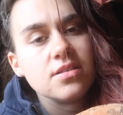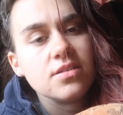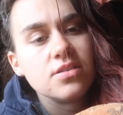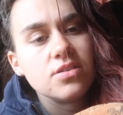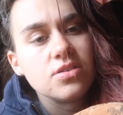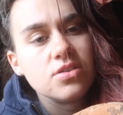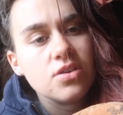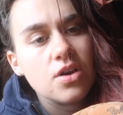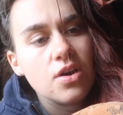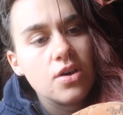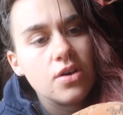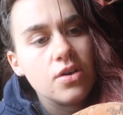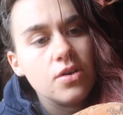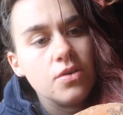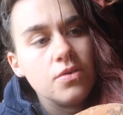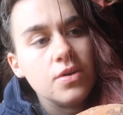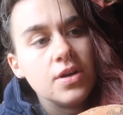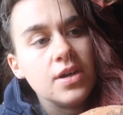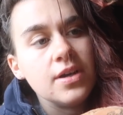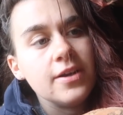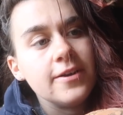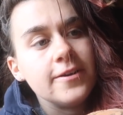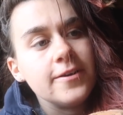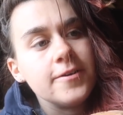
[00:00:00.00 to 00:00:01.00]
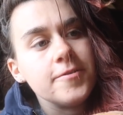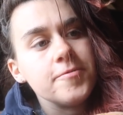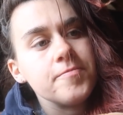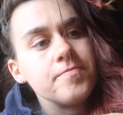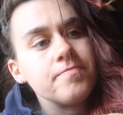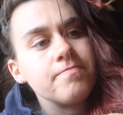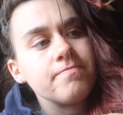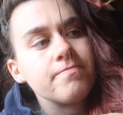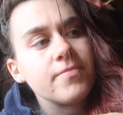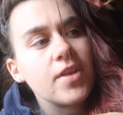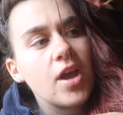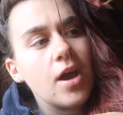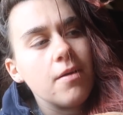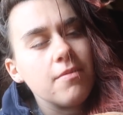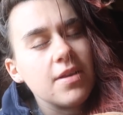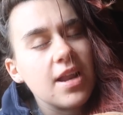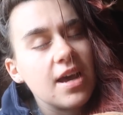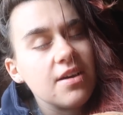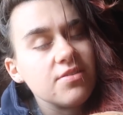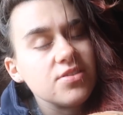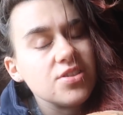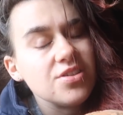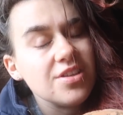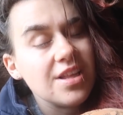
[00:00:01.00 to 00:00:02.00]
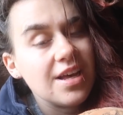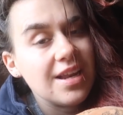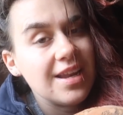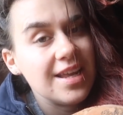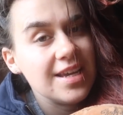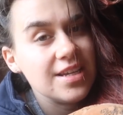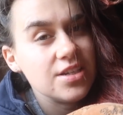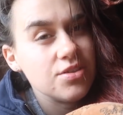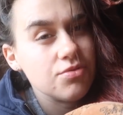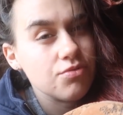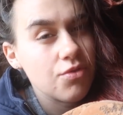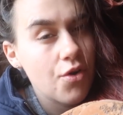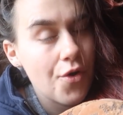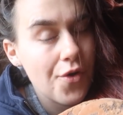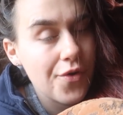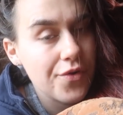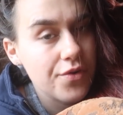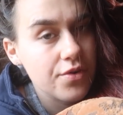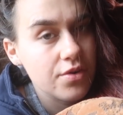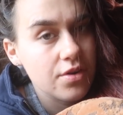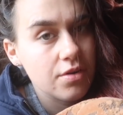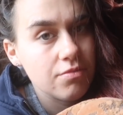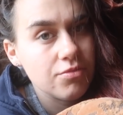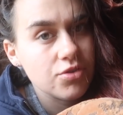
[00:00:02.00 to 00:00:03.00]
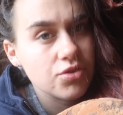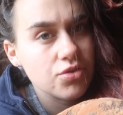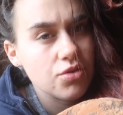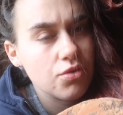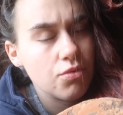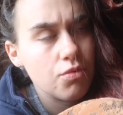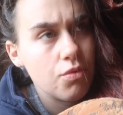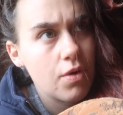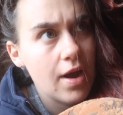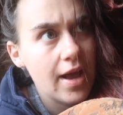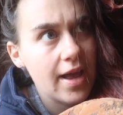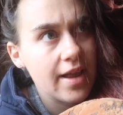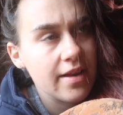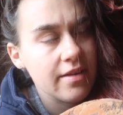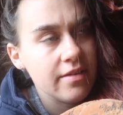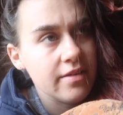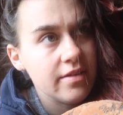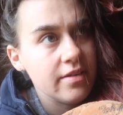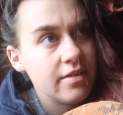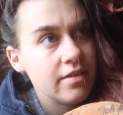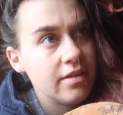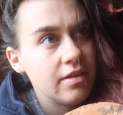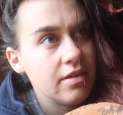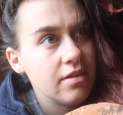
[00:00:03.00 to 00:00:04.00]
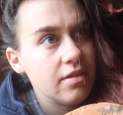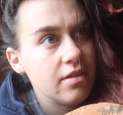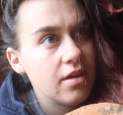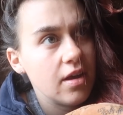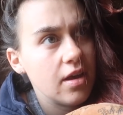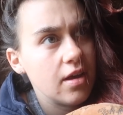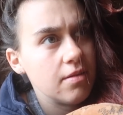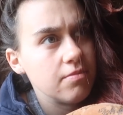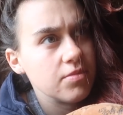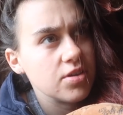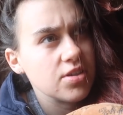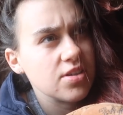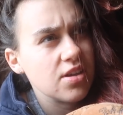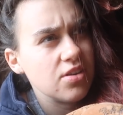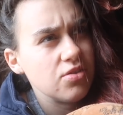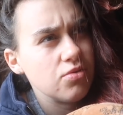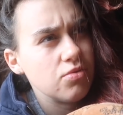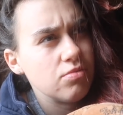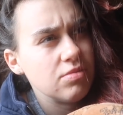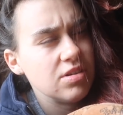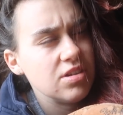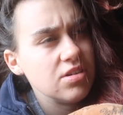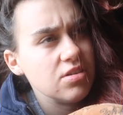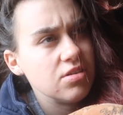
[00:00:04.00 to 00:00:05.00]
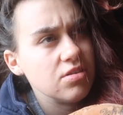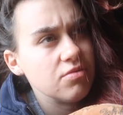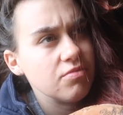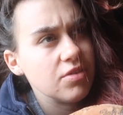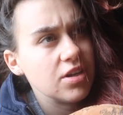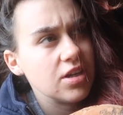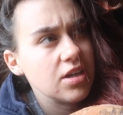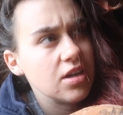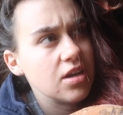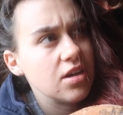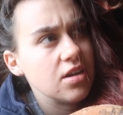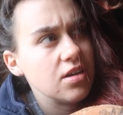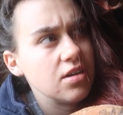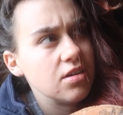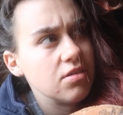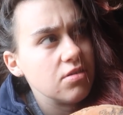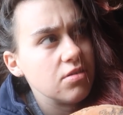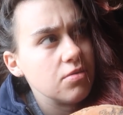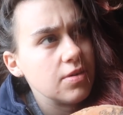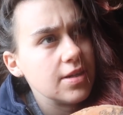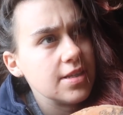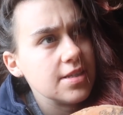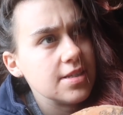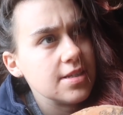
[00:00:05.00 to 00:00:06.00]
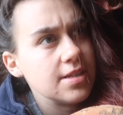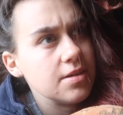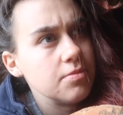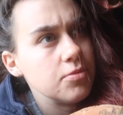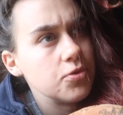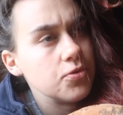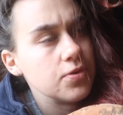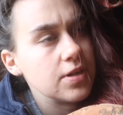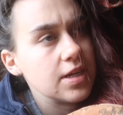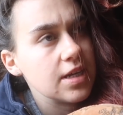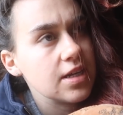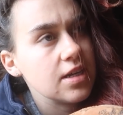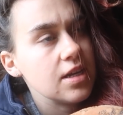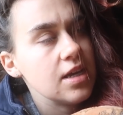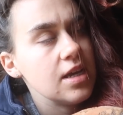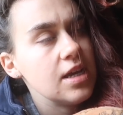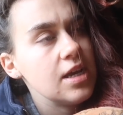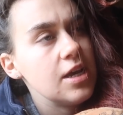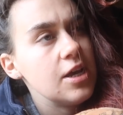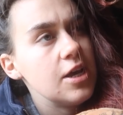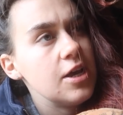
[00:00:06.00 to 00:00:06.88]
So I'm going to have to do that later on. I'm not sure when, because um, I normally do them really early on a Wednesday morning.